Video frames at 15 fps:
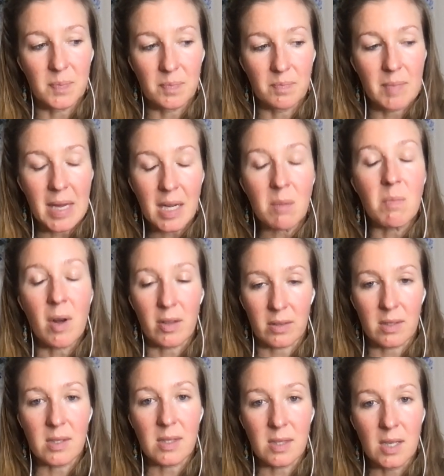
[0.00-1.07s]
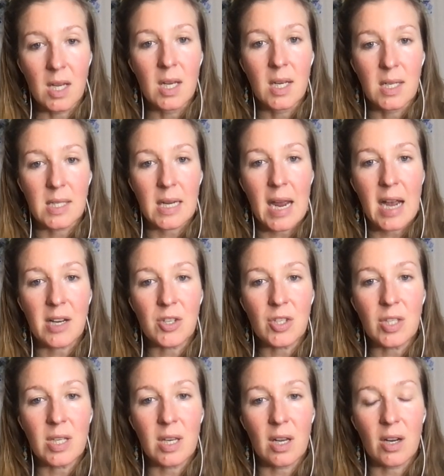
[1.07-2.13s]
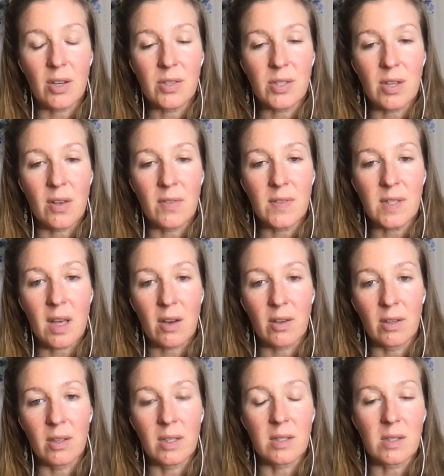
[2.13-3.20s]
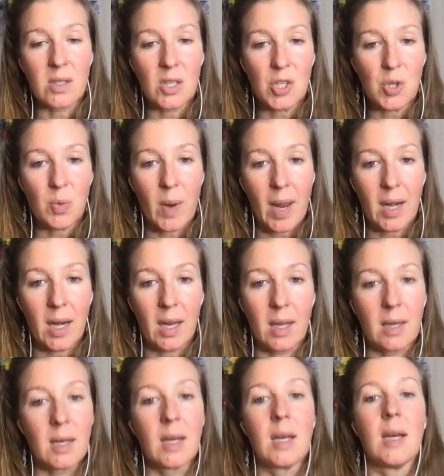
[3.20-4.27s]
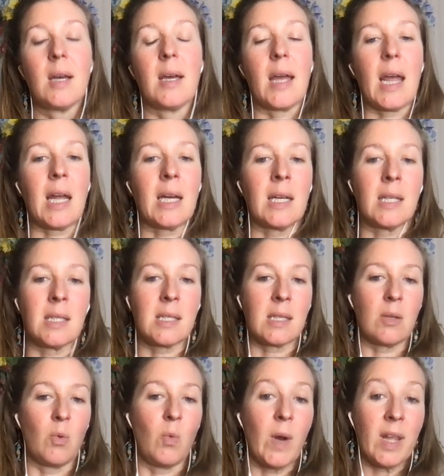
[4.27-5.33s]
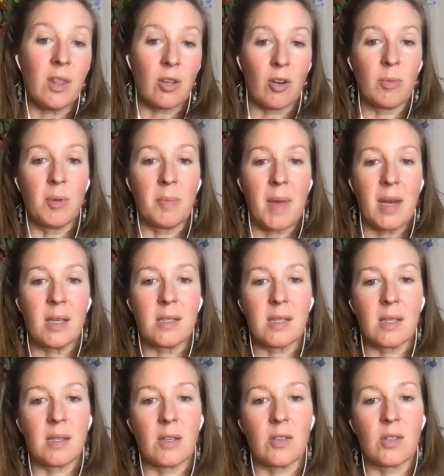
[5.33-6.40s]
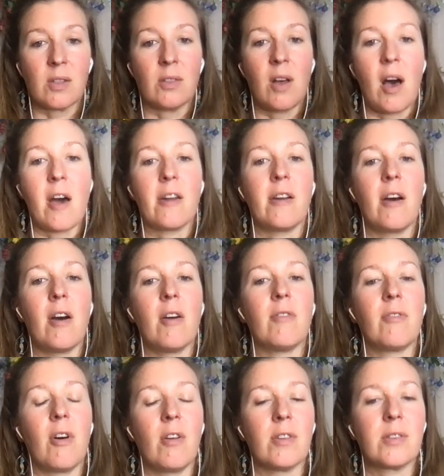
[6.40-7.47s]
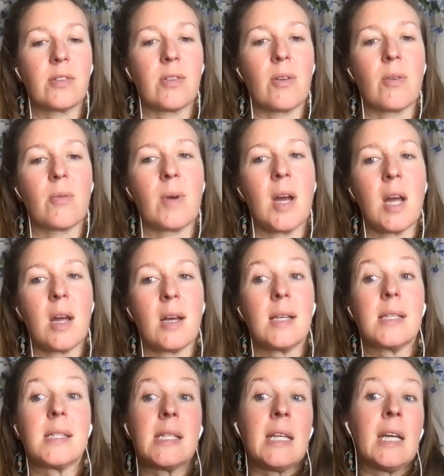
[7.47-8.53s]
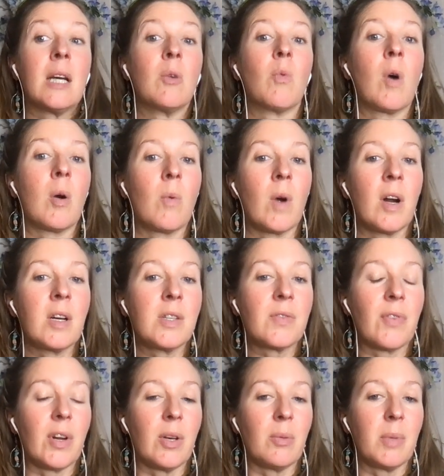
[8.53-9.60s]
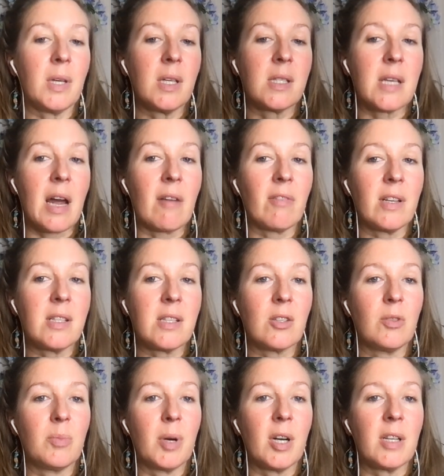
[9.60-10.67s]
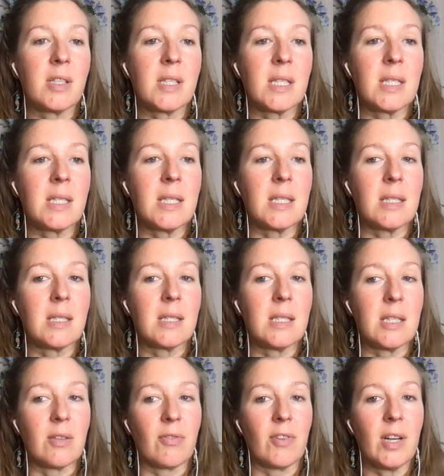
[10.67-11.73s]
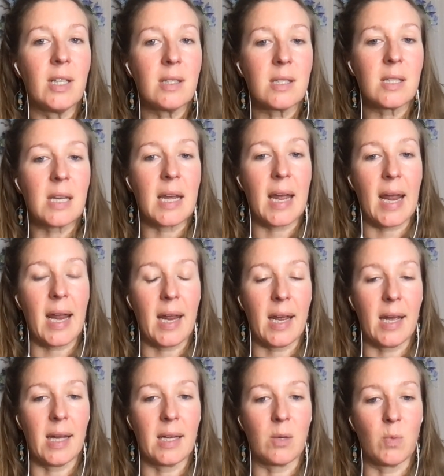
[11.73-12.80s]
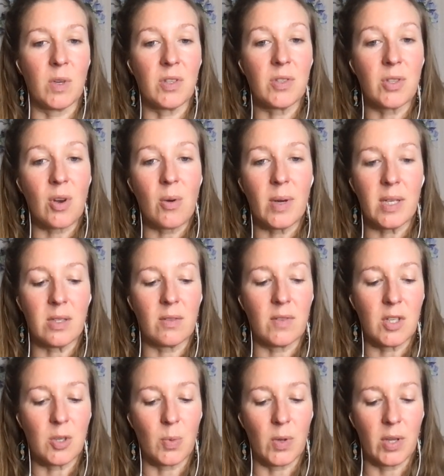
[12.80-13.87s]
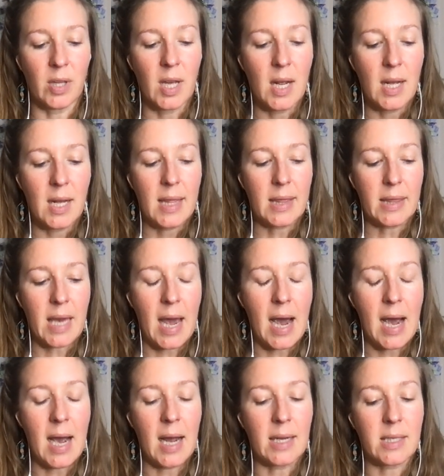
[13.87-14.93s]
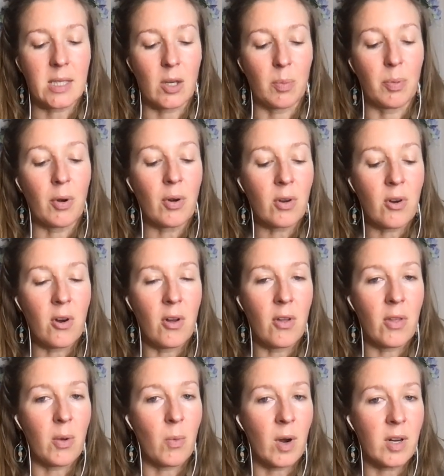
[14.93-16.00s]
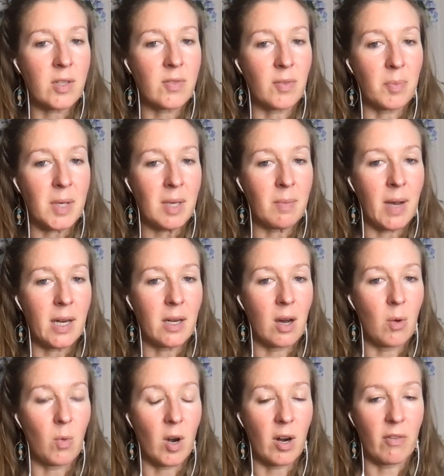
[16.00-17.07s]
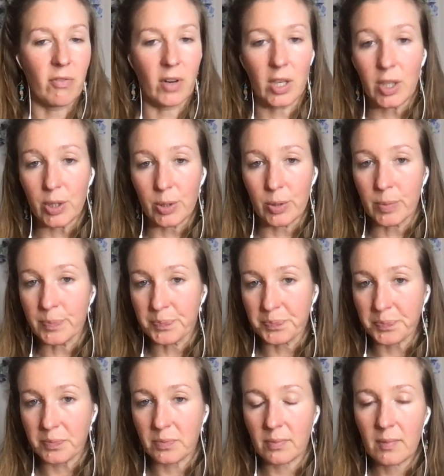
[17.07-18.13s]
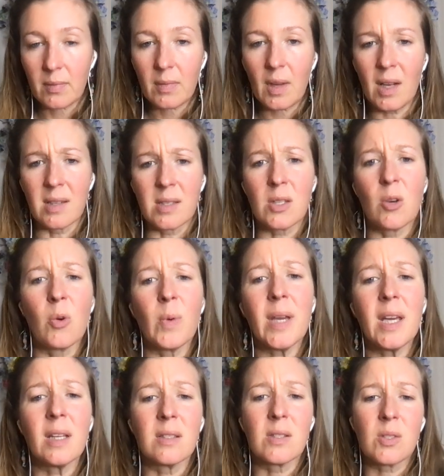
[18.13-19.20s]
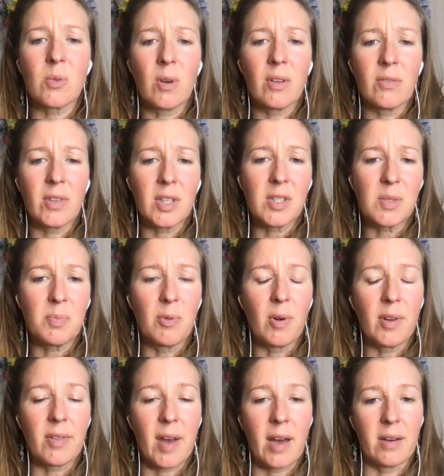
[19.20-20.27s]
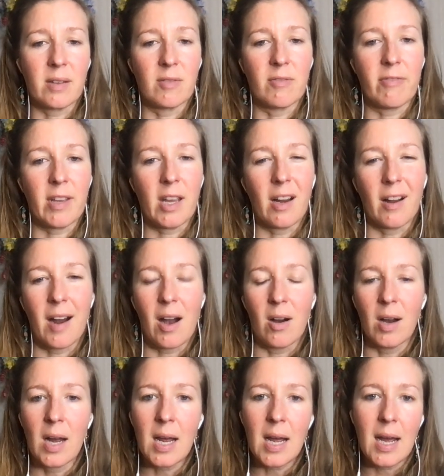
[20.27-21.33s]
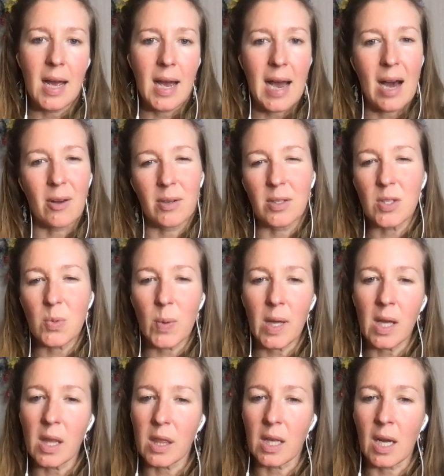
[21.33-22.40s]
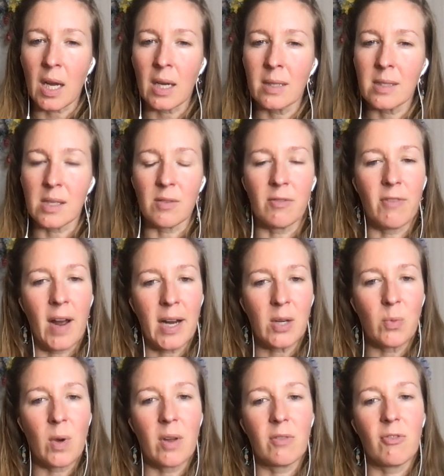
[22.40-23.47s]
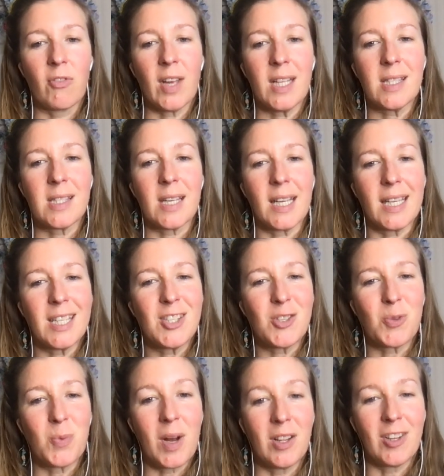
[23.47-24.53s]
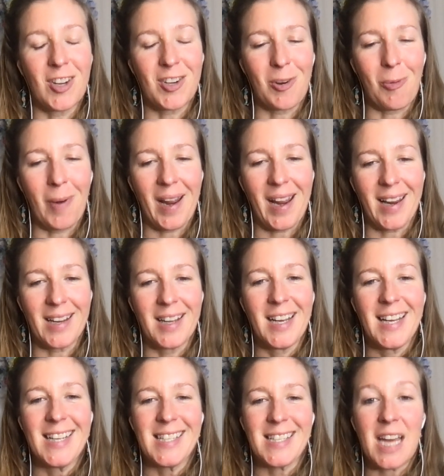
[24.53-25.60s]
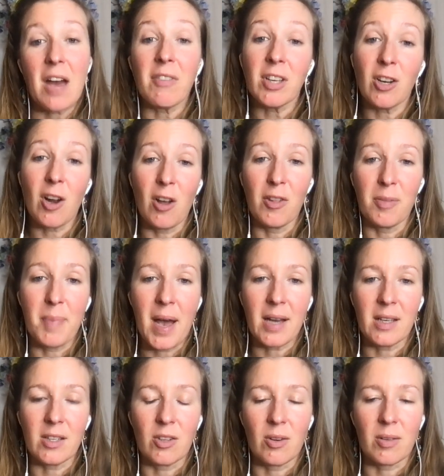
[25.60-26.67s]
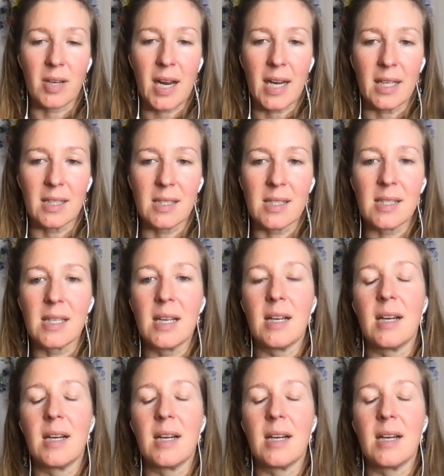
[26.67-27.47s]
many months to actually get yourself settled and situated. And with herbal medicine, there's a lot of also seeing what works for you because every single person is different and we're so individual that a protocol that works for me might not work for you. And so we can sort of explore that and figure out how to tweak things and find what fits and get you well on your way to having your health back in your own hands.